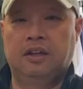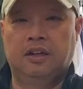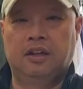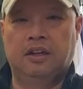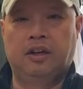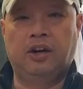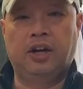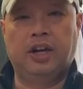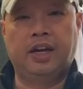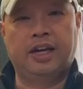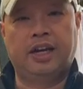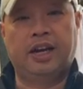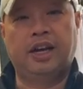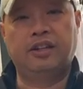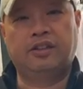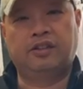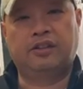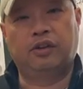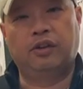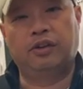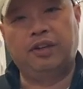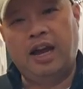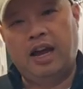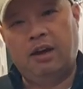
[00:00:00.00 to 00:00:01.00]
All right, guys,
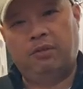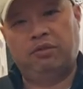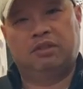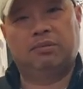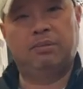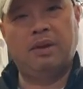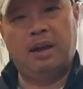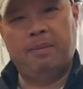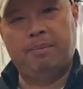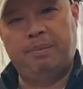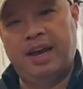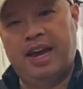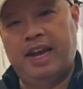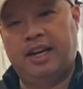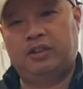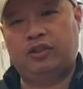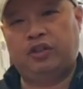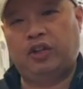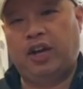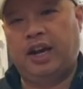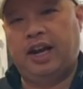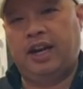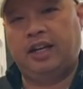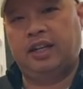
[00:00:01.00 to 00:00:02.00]
so that was my bag
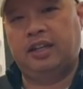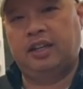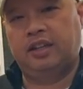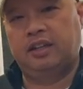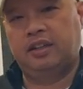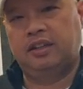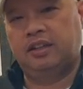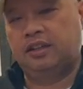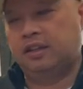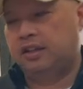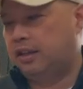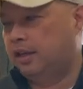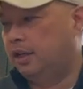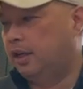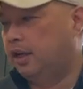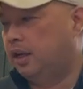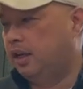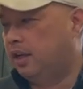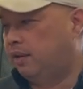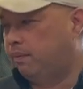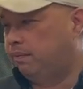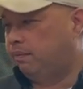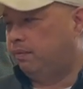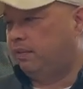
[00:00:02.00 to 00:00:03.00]
check.
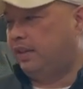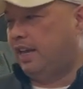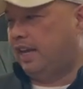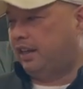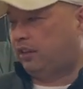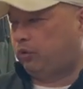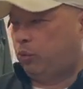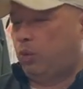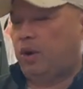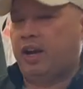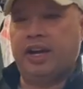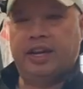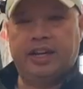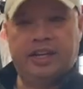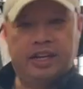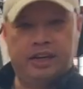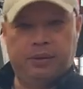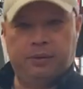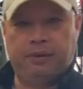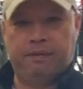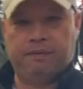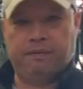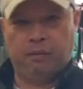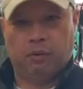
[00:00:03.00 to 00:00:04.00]
That's why I
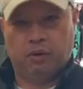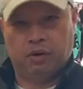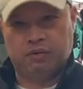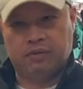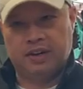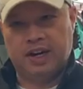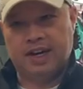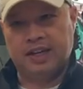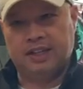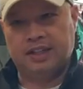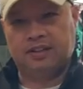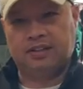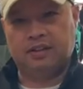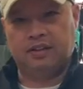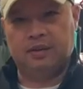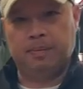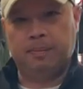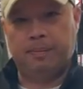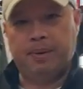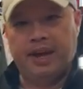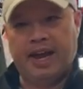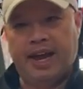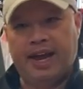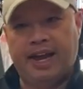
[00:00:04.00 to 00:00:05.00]
carry four rackets in the
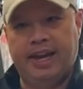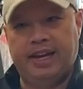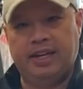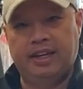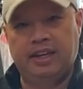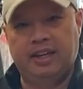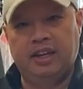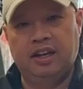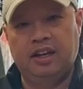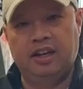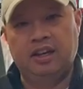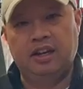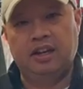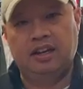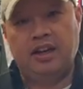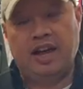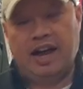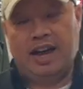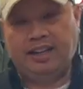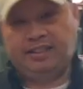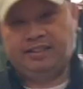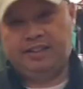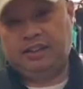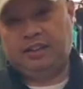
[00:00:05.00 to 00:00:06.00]
bag.
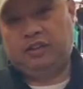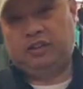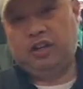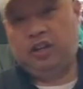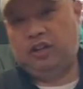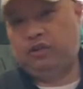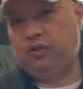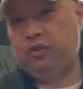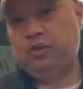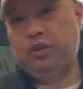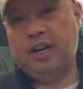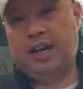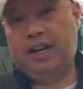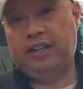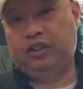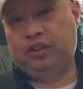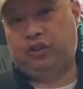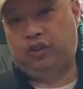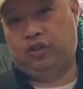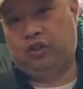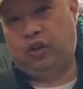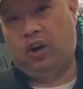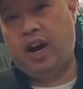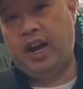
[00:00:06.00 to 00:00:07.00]
I suggest you guys
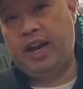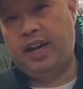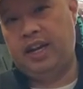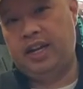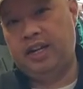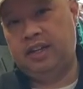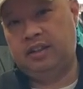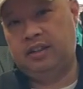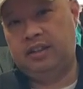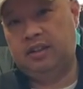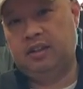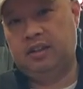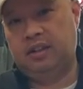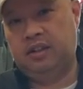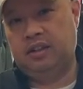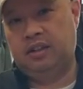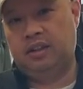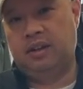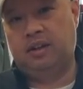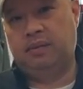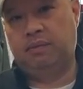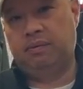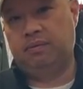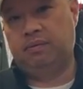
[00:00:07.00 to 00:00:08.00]
try it
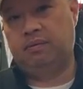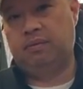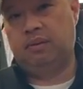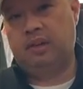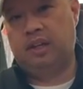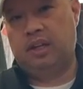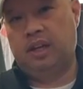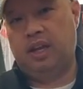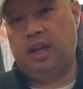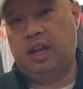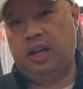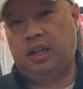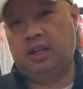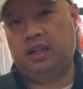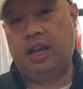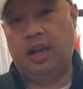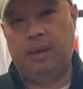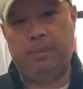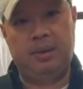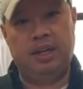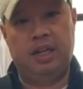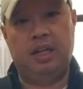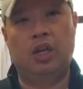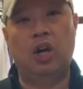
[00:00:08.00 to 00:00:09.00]
and
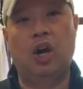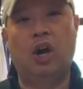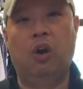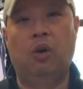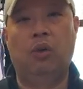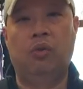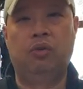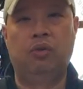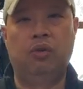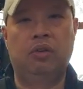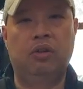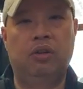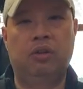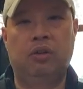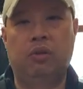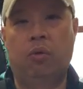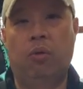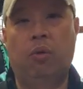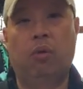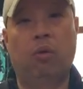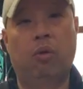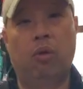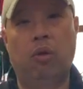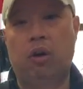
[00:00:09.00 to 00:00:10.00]
let me know.
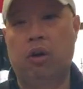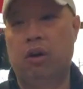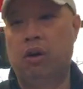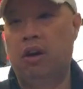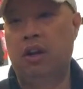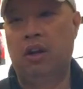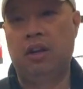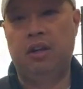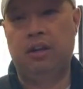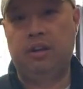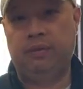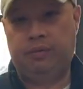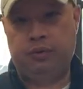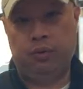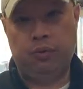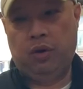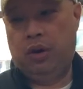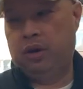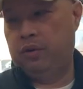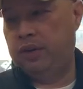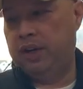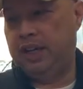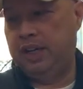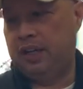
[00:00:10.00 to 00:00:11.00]
Or if you
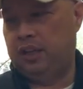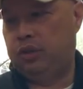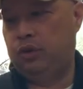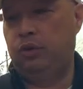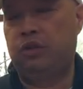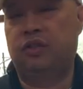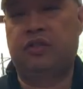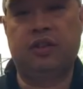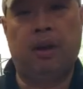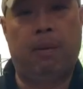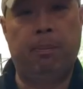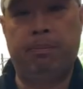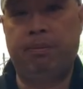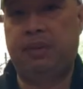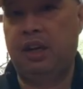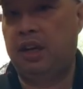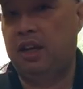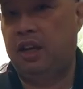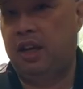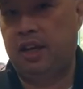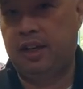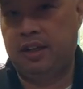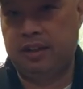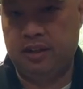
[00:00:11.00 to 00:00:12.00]
already do
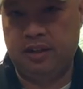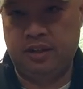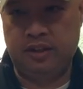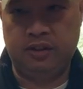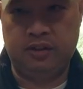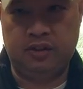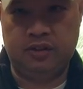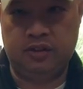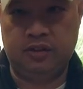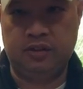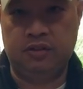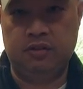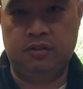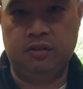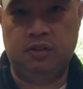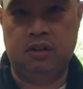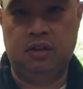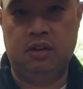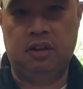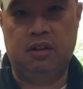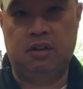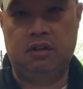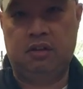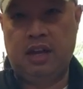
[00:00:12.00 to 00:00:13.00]
something like this,
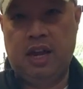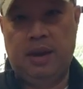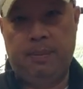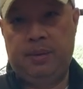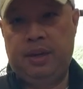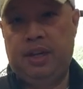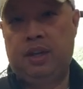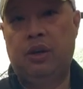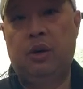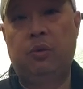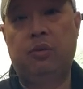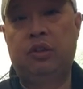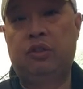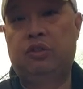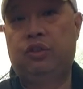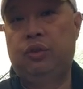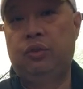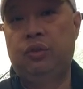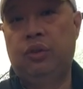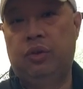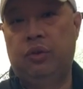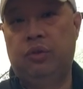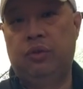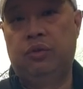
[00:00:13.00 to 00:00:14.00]
let me know what
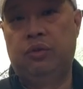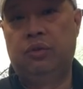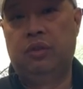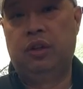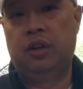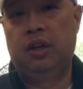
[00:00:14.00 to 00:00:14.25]
you do.